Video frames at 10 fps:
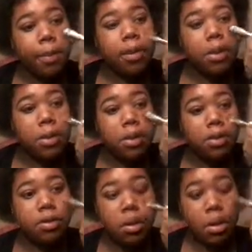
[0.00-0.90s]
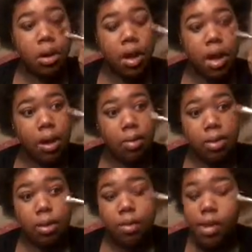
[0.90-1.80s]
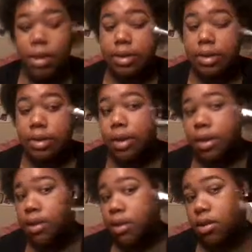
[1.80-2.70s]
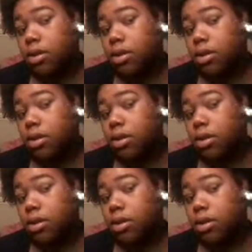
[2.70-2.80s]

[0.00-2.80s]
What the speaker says: blend this all out in my skin.